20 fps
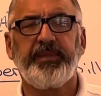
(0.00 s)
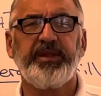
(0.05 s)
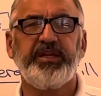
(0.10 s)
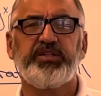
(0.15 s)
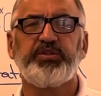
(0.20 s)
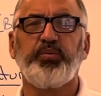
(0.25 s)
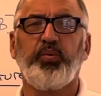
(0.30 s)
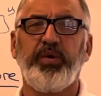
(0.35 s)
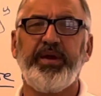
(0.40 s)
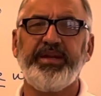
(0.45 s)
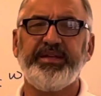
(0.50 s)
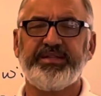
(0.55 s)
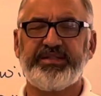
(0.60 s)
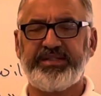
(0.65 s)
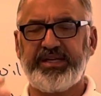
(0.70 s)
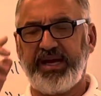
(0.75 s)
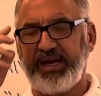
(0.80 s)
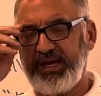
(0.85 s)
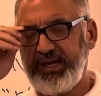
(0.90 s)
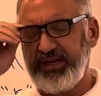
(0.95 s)
It's
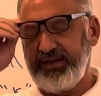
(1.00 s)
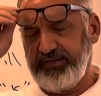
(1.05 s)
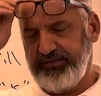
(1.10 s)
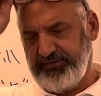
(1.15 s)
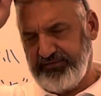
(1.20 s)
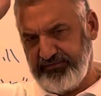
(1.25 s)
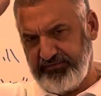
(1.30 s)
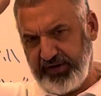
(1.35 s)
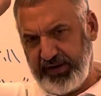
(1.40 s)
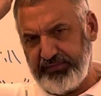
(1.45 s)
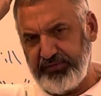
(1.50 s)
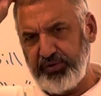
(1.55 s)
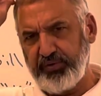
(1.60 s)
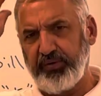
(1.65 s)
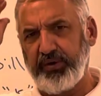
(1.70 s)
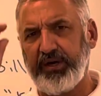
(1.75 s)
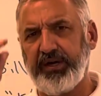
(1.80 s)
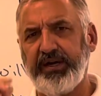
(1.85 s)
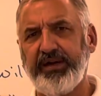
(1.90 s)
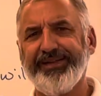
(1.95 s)
Wednesday,
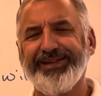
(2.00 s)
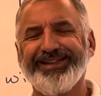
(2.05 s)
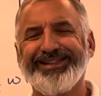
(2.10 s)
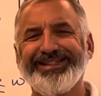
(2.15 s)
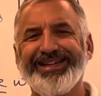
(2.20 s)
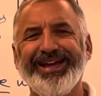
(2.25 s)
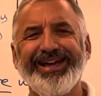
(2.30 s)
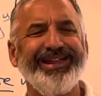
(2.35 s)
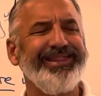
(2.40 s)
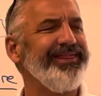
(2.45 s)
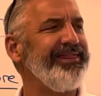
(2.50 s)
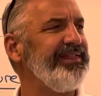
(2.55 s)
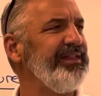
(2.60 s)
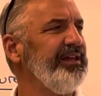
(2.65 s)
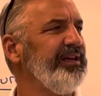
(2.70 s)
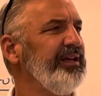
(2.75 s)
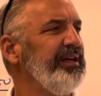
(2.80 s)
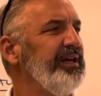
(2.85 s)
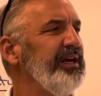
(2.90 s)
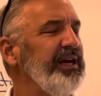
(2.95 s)
February the 10th,
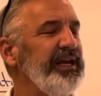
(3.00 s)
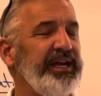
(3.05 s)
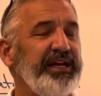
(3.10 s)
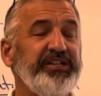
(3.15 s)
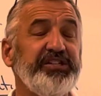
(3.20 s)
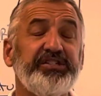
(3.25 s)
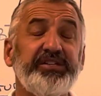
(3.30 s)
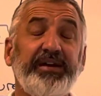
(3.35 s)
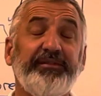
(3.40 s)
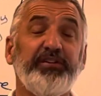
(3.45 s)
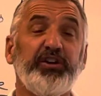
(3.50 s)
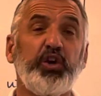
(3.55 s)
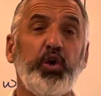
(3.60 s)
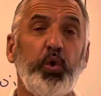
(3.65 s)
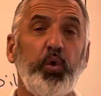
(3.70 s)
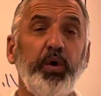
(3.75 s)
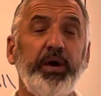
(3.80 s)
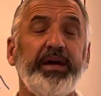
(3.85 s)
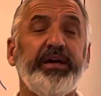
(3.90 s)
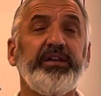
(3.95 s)
and I just have a
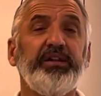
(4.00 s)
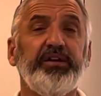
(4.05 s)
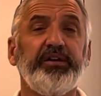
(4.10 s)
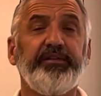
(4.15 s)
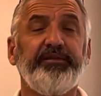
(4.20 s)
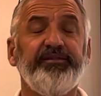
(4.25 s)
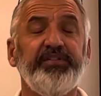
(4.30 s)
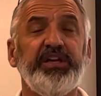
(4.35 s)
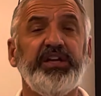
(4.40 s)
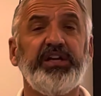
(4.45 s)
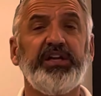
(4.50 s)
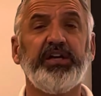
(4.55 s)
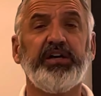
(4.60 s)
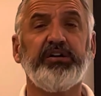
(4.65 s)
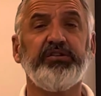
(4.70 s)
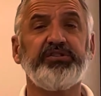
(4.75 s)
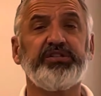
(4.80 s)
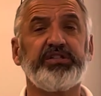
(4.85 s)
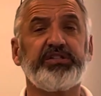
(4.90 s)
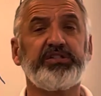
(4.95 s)
quick little
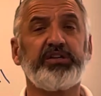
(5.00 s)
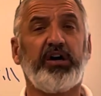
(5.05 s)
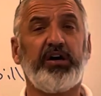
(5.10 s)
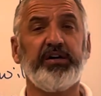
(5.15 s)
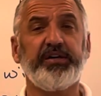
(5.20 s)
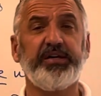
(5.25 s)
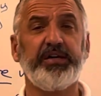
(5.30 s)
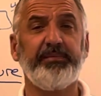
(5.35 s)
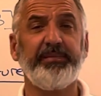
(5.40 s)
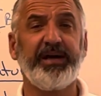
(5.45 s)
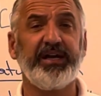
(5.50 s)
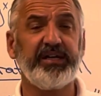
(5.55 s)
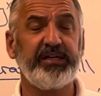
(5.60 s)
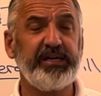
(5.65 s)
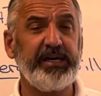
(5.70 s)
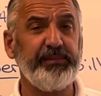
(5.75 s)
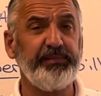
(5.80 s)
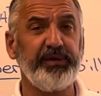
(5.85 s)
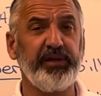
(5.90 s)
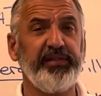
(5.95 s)
video just talking about a
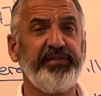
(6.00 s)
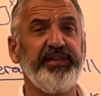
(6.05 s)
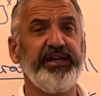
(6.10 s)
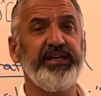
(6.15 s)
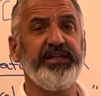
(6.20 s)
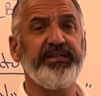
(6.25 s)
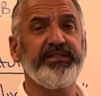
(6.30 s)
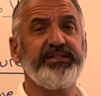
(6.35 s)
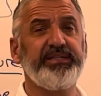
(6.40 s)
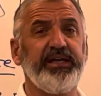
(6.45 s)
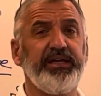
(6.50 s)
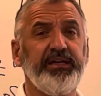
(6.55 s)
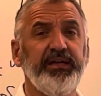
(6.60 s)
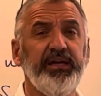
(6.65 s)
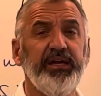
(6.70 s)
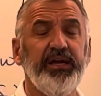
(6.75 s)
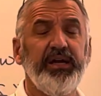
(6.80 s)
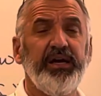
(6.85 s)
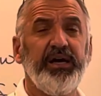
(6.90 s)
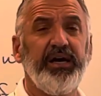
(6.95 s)
couple of things that
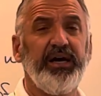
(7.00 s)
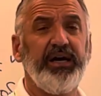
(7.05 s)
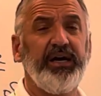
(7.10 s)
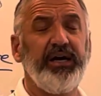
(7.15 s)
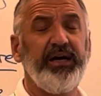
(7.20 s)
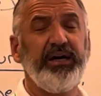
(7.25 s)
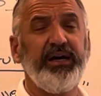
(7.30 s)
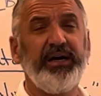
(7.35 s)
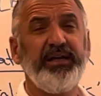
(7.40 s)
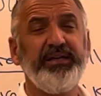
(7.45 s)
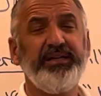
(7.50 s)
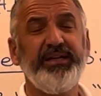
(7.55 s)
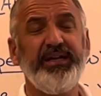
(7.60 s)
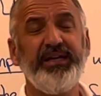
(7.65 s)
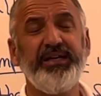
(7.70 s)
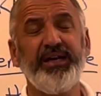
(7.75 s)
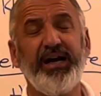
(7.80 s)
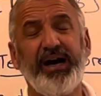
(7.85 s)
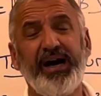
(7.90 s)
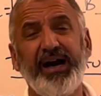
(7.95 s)
uh, I
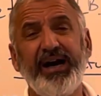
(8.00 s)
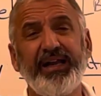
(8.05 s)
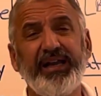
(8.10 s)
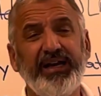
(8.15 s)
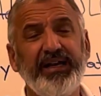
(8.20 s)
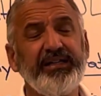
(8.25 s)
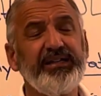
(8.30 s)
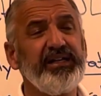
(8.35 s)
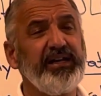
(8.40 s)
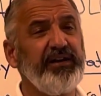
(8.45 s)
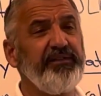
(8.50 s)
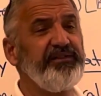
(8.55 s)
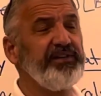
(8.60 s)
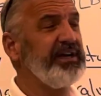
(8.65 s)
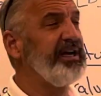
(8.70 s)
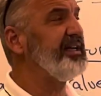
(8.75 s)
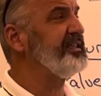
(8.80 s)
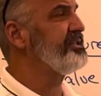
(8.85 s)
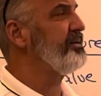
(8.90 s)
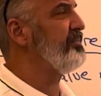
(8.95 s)
need to highlight that I
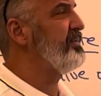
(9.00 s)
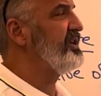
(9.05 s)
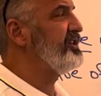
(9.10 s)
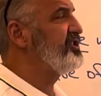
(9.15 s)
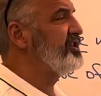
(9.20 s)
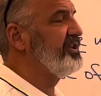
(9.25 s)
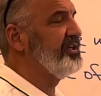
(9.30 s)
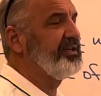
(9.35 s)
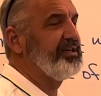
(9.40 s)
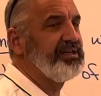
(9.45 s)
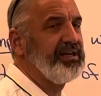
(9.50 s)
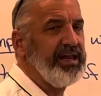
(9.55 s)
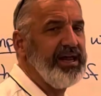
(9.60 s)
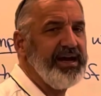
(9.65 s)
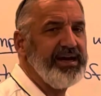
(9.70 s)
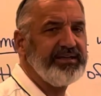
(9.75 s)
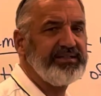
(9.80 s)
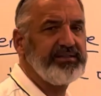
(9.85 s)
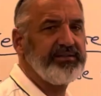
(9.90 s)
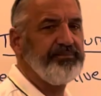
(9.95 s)
forgot to mention in
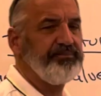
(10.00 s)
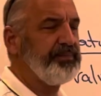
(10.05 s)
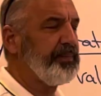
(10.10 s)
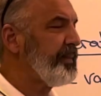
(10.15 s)
class.